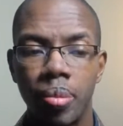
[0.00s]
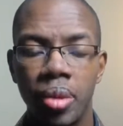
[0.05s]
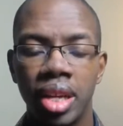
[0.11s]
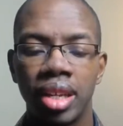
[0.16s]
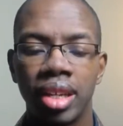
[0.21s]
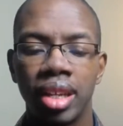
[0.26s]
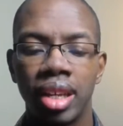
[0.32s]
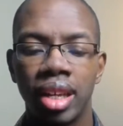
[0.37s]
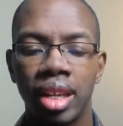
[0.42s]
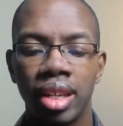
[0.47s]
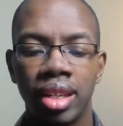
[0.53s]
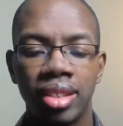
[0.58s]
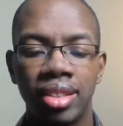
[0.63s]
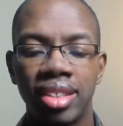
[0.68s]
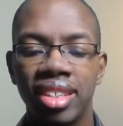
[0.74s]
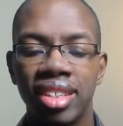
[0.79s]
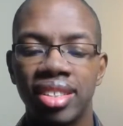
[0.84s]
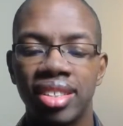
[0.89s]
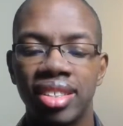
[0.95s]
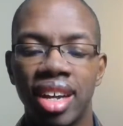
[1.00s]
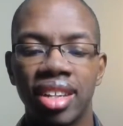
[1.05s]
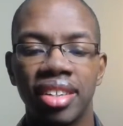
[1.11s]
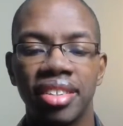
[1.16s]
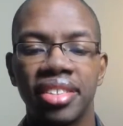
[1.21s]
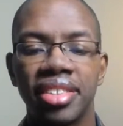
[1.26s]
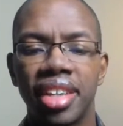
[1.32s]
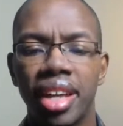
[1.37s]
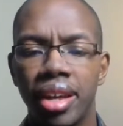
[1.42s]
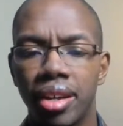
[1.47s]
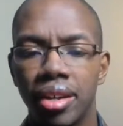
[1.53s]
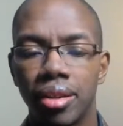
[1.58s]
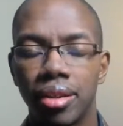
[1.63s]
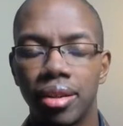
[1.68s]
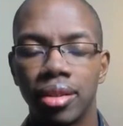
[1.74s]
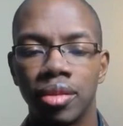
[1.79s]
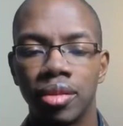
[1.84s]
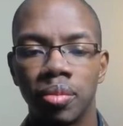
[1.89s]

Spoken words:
It exists on a cycle.